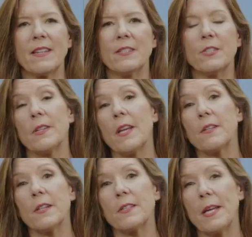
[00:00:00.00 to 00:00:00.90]
So another
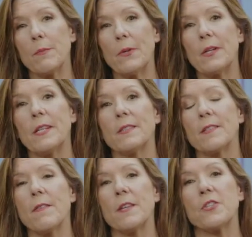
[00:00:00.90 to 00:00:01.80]
example is the